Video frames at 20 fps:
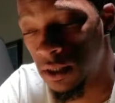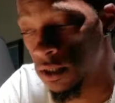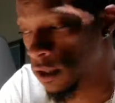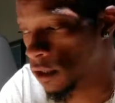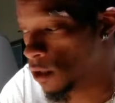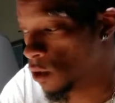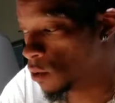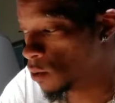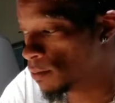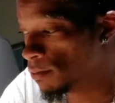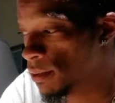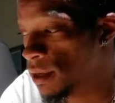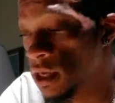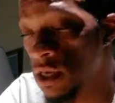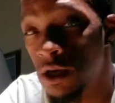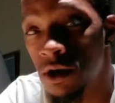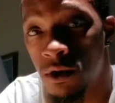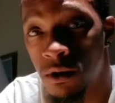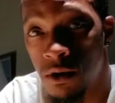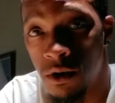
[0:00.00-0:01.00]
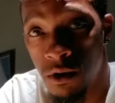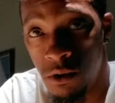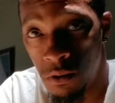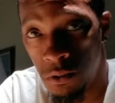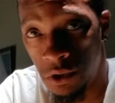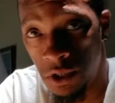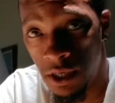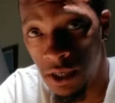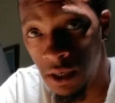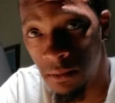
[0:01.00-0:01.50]
Don't be your
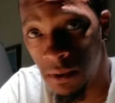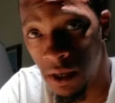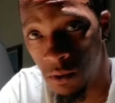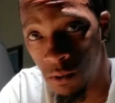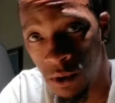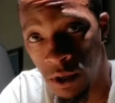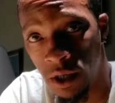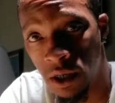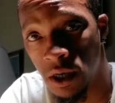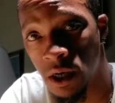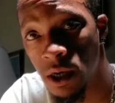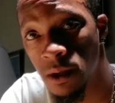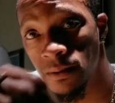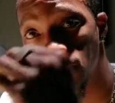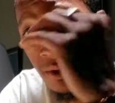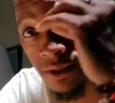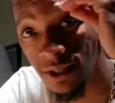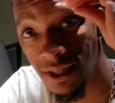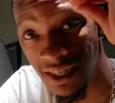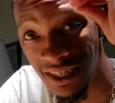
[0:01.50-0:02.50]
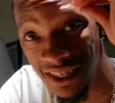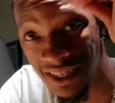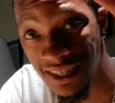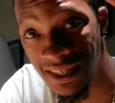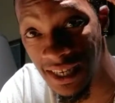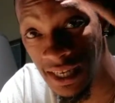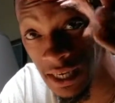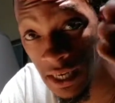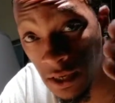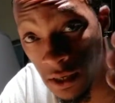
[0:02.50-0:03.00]
own enemy when it comes to
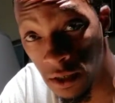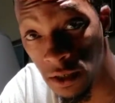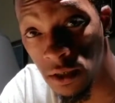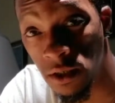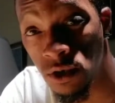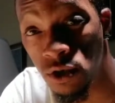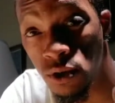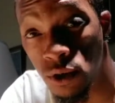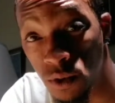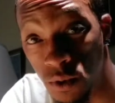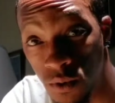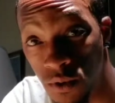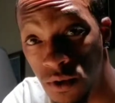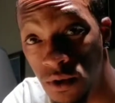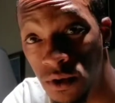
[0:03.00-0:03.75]
seeing truth.